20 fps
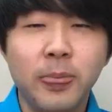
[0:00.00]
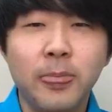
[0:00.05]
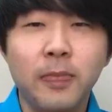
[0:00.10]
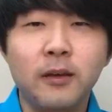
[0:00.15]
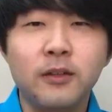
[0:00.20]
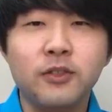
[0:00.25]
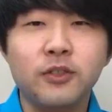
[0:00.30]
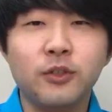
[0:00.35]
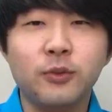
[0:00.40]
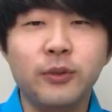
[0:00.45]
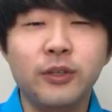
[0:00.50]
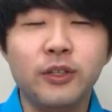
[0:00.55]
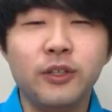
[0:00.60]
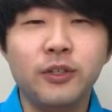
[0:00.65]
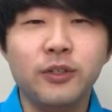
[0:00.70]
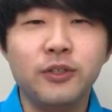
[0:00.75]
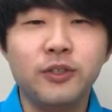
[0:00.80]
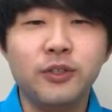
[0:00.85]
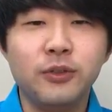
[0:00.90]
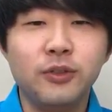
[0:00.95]
So we
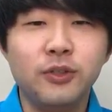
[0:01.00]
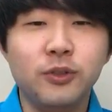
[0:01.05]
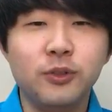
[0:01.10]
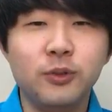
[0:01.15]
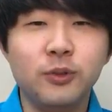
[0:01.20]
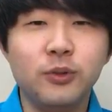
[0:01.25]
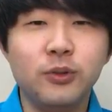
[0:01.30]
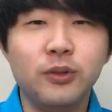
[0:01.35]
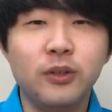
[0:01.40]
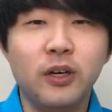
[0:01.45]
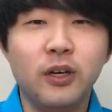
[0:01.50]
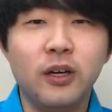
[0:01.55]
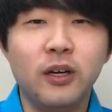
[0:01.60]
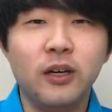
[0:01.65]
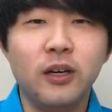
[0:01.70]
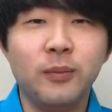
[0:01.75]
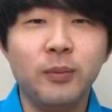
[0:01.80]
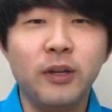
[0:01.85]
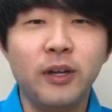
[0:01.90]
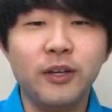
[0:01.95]
encourage you to
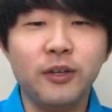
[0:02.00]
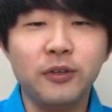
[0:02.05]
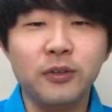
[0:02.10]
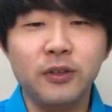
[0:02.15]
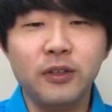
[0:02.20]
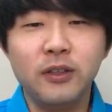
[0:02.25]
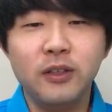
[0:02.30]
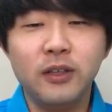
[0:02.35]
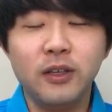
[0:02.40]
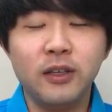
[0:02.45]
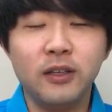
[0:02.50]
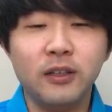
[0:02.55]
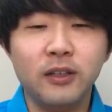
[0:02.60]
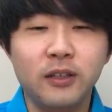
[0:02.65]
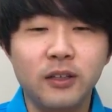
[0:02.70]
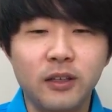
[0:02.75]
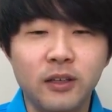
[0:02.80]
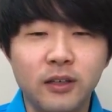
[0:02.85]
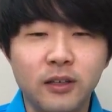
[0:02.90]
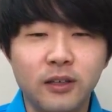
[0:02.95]
apply early
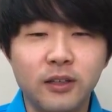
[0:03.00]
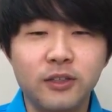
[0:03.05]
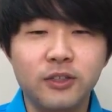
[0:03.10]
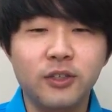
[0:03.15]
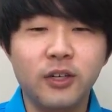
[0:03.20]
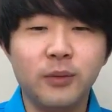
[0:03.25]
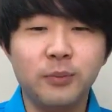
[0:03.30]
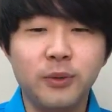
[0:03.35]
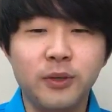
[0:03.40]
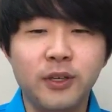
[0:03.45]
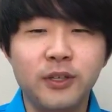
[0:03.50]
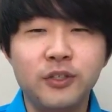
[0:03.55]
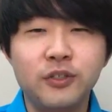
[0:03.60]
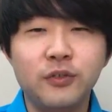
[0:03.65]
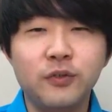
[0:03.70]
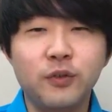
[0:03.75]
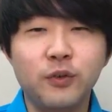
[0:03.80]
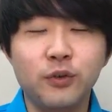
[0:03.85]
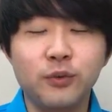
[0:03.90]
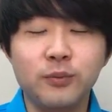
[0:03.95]
and get your application
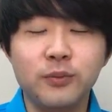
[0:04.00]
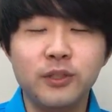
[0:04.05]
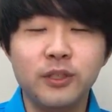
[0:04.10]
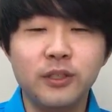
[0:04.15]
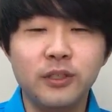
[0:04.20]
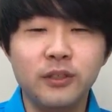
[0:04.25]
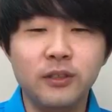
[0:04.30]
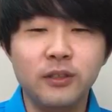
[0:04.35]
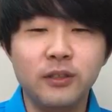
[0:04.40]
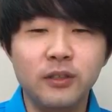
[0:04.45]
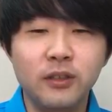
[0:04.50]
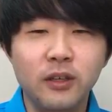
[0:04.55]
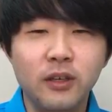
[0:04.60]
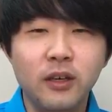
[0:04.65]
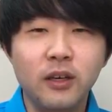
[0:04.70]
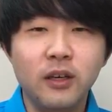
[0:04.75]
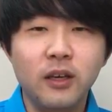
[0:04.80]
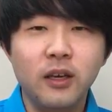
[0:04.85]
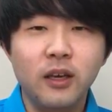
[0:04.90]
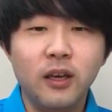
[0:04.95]
forms in.
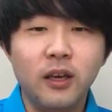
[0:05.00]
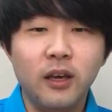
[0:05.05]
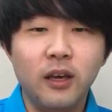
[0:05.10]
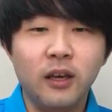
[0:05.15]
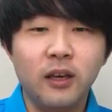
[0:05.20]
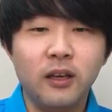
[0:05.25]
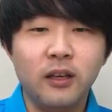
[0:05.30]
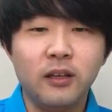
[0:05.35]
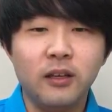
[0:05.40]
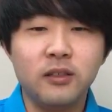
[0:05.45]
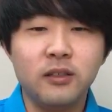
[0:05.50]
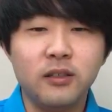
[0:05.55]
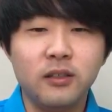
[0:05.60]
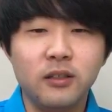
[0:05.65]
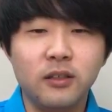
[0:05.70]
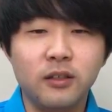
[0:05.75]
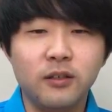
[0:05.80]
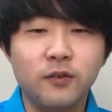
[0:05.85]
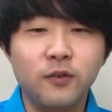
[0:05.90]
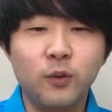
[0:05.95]
And
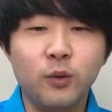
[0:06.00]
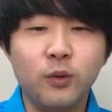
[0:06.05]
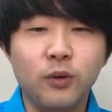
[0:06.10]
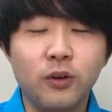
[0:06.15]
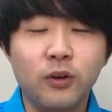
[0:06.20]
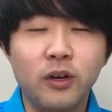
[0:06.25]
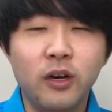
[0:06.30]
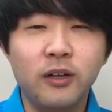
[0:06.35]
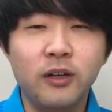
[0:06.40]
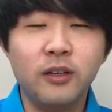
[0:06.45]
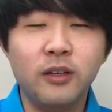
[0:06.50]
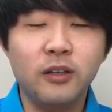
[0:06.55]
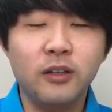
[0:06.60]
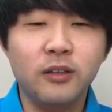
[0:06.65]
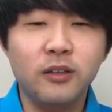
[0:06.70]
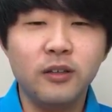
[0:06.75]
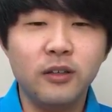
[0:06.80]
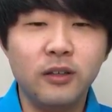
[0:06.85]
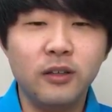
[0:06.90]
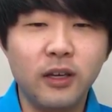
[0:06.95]
for
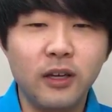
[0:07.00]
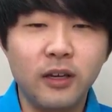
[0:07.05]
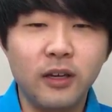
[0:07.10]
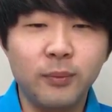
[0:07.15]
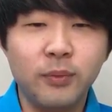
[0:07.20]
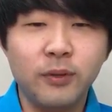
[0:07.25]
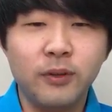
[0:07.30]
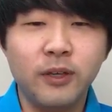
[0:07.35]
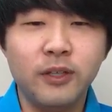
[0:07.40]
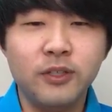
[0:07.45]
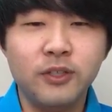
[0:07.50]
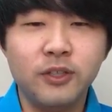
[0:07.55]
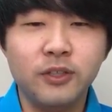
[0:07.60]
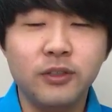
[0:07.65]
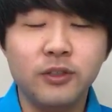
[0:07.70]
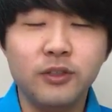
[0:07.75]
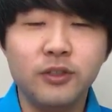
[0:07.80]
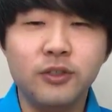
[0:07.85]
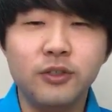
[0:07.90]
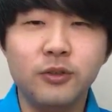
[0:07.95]
Hanyang, the application
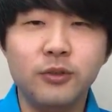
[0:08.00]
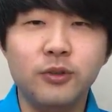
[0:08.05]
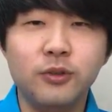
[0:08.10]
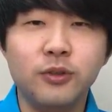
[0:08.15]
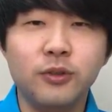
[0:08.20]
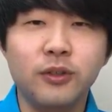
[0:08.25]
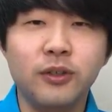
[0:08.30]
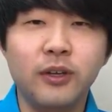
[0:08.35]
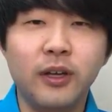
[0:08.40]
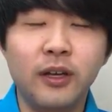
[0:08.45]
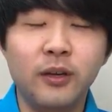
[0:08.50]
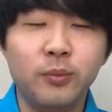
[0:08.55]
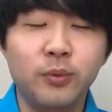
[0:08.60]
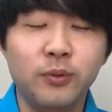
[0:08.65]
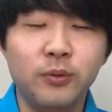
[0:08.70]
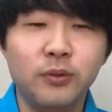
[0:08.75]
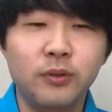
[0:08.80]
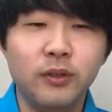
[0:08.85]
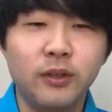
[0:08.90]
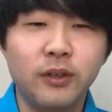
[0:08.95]
is due during
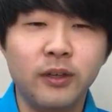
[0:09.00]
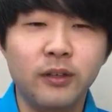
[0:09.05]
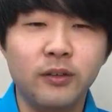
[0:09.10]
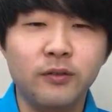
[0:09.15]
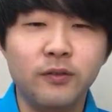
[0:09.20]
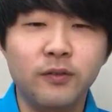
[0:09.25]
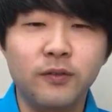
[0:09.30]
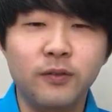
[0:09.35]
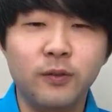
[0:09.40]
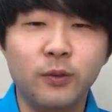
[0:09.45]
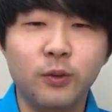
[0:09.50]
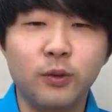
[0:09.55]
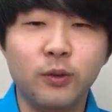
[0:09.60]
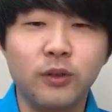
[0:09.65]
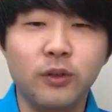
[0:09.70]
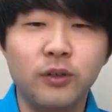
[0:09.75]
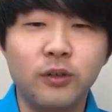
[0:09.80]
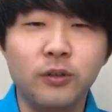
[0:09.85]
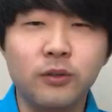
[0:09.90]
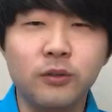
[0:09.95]
April, and
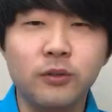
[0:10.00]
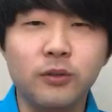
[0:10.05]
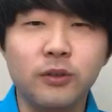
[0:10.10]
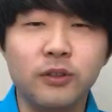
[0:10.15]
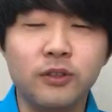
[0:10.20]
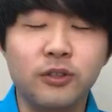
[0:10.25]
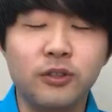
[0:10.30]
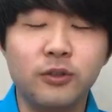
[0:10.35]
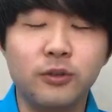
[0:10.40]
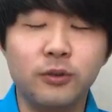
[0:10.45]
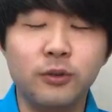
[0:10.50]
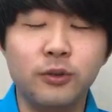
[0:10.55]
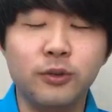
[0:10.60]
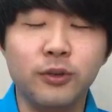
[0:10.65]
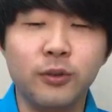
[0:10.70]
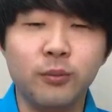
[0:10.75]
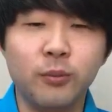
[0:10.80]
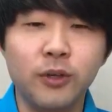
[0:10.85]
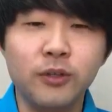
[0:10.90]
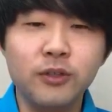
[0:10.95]
for Hanguk, it's due
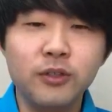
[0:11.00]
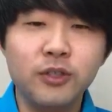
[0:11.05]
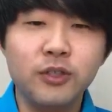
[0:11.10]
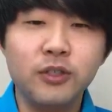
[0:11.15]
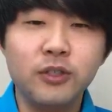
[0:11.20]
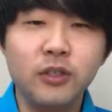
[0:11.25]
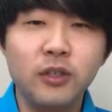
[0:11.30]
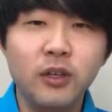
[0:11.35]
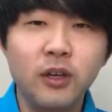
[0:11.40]
during March.